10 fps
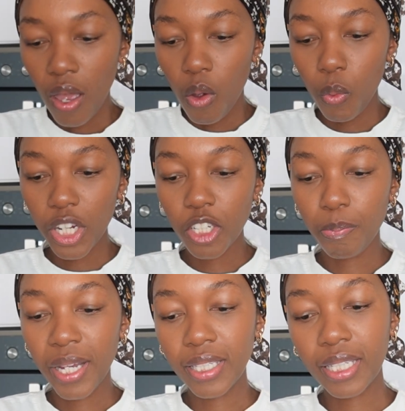which
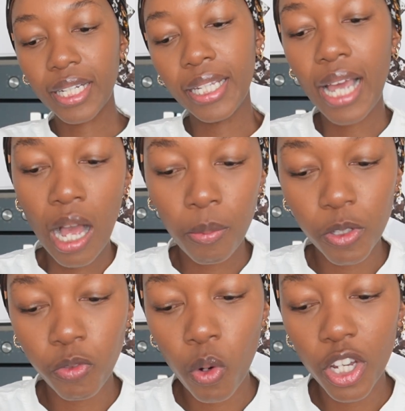basically helps
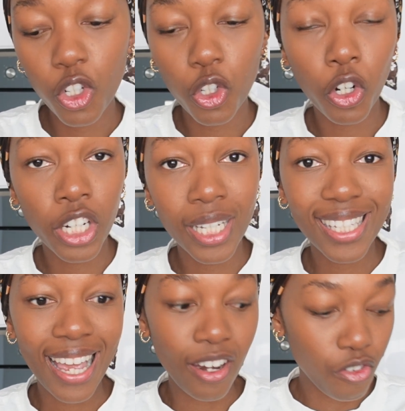for endurance
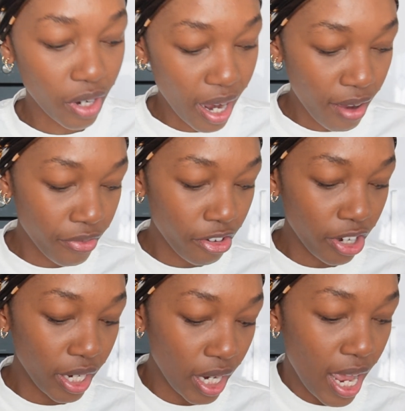and
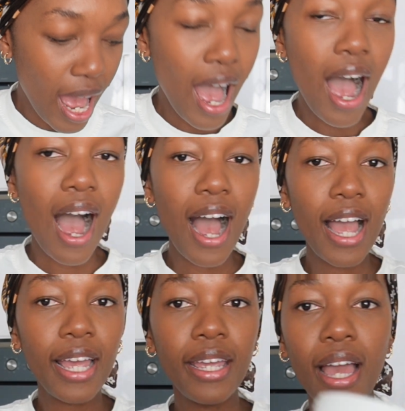recovery. I